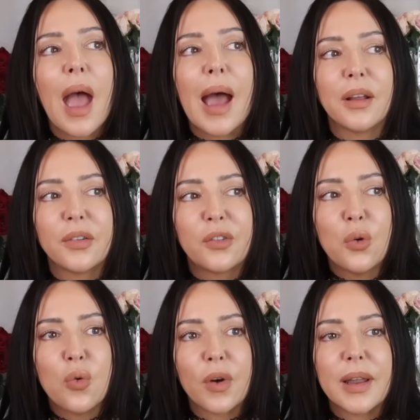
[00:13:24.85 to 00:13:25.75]
and I
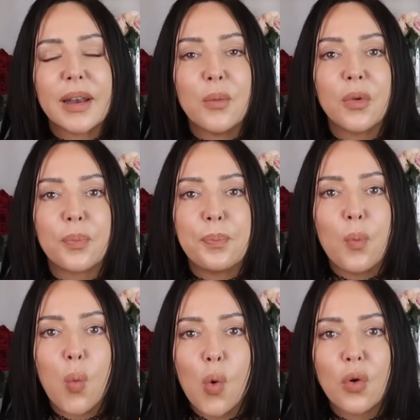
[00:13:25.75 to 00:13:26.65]
saw it, and it was
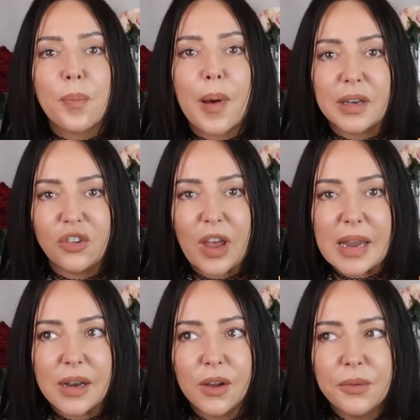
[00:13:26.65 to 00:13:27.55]
worn by
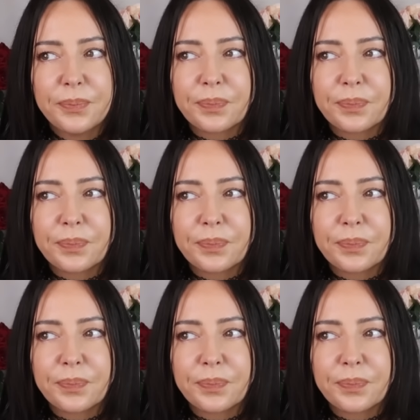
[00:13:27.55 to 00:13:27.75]
JLo,